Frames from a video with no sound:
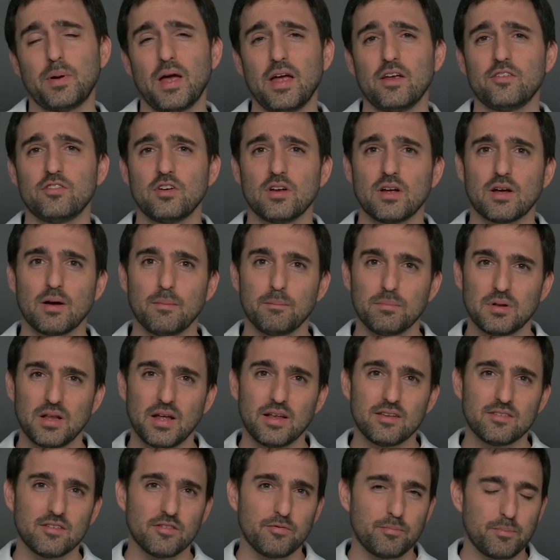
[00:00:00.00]
patient
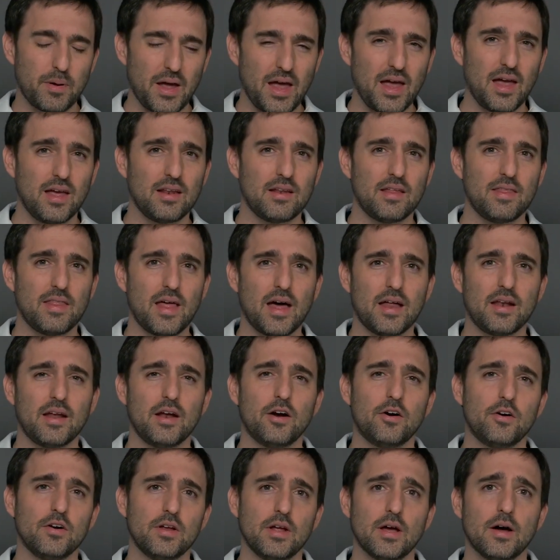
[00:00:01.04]
complains of pain in that
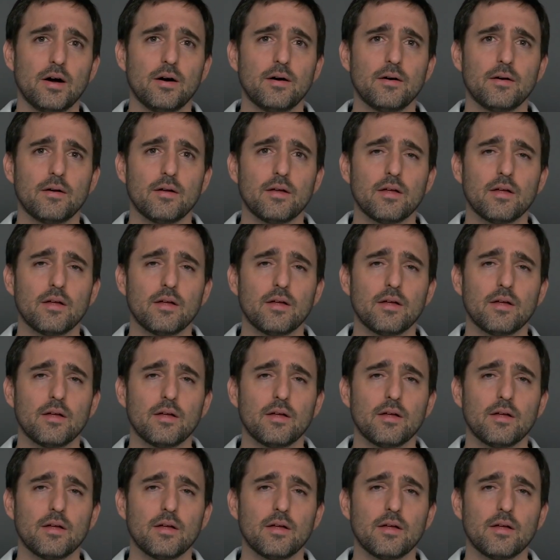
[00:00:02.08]
area,